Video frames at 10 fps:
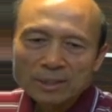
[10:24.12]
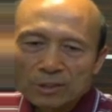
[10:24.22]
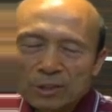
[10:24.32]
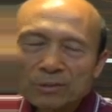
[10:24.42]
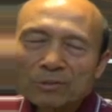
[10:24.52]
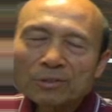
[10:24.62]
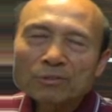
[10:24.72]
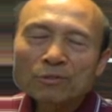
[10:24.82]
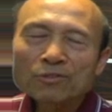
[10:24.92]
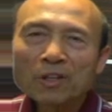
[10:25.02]
So
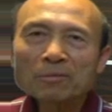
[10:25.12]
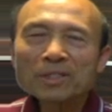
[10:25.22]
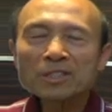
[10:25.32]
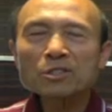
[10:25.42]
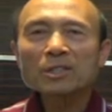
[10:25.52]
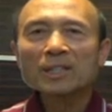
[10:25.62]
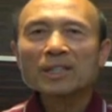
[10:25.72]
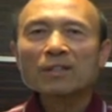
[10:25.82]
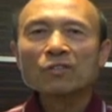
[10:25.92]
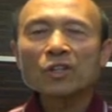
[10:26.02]
from these
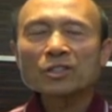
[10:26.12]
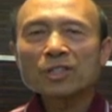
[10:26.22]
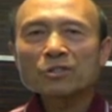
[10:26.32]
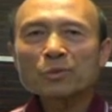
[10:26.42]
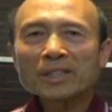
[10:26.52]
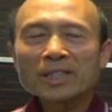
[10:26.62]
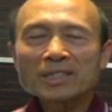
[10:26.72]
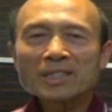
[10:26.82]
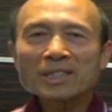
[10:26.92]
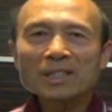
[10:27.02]
verses, we can
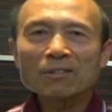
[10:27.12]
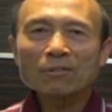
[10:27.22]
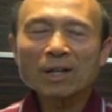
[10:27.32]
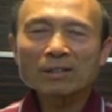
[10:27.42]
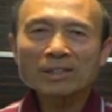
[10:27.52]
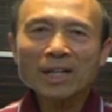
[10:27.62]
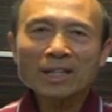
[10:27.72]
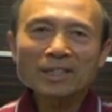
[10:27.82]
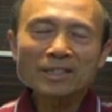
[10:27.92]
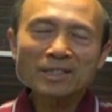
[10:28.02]
see that, wow,
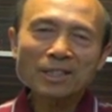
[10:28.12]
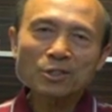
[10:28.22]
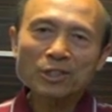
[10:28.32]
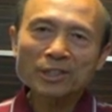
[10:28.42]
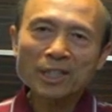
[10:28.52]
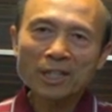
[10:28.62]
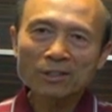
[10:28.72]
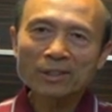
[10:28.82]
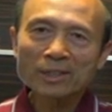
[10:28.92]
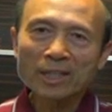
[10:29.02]
God is such a
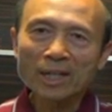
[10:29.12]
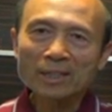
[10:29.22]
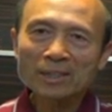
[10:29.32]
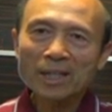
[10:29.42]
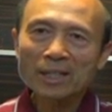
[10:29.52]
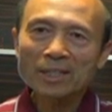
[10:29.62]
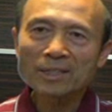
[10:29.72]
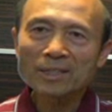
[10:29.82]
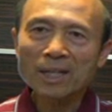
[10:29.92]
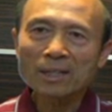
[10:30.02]
caring God. God
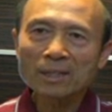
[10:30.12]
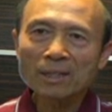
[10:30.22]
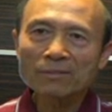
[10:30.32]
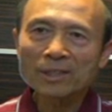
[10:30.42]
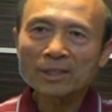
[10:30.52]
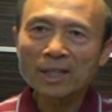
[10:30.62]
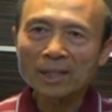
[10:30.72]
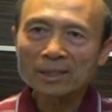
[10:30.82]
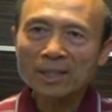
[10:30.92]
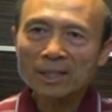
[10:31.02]
is a loving
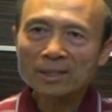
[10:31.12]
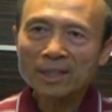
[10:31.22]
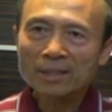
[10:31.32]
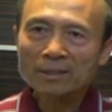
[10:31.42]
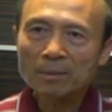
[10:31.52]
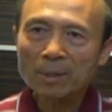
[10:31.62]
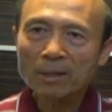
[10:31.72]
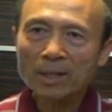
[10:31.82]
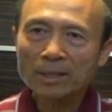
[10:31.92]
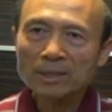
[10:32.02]
God. God cares
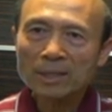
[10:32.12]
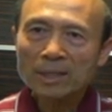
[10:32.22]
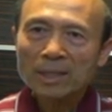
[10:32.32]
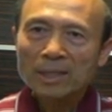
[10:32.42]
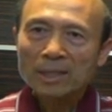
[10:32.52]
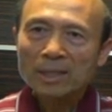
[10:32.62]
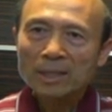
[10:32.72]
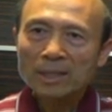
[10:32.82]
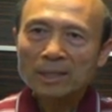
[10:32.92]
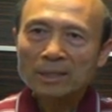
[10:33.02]
about us.
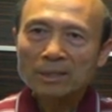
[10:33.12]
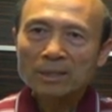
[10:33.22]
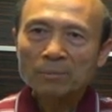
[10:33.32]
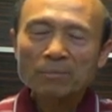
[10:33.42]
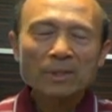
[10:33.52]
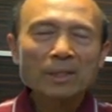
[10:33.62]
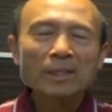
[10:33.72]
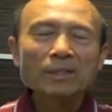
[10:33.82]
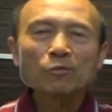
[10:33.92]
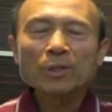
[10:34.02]
He is
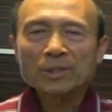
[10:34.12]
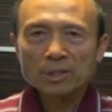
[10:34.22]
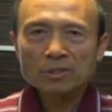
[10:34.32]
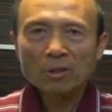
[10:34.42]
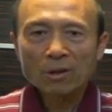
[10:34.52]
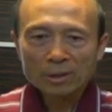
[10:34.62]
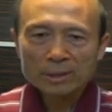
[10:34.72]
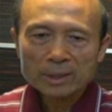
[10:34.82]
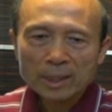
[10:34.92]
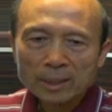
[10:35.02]
with us all the
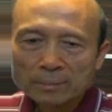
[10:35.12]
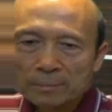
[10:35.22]
time.